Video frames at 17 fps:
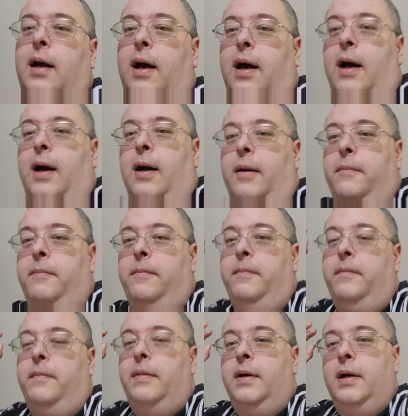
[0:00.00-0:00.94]

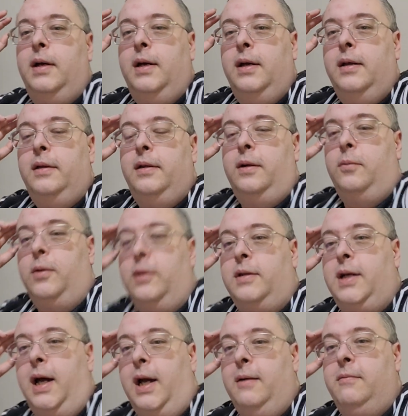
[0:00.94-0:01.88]
Um, there were
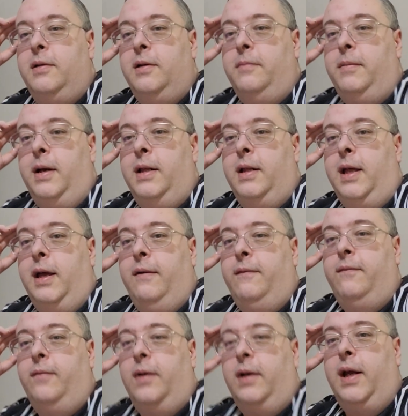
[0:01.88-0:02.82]
times in my
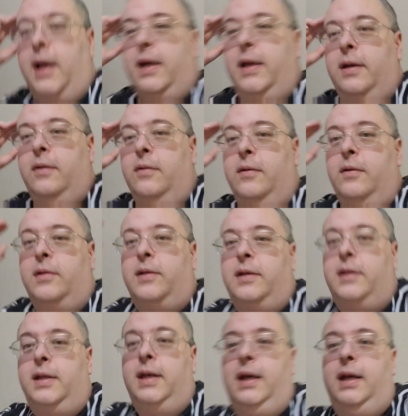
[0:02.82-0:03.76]
life when I
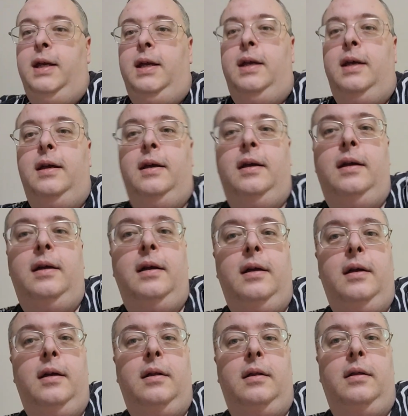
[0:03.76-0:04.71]
used the
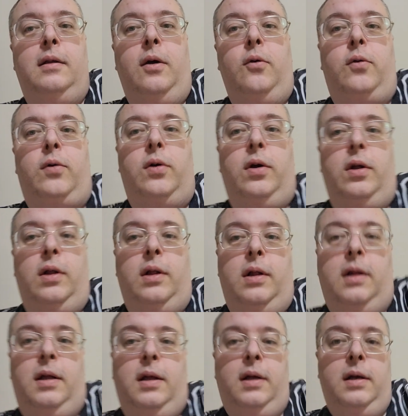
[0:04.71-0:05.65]

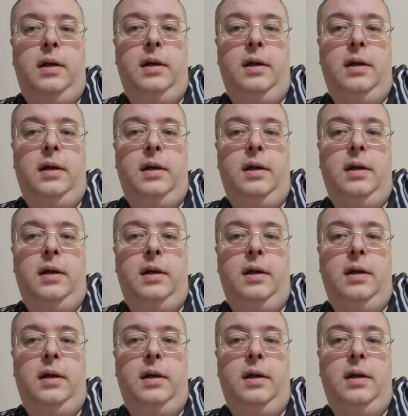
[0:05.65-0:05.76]
local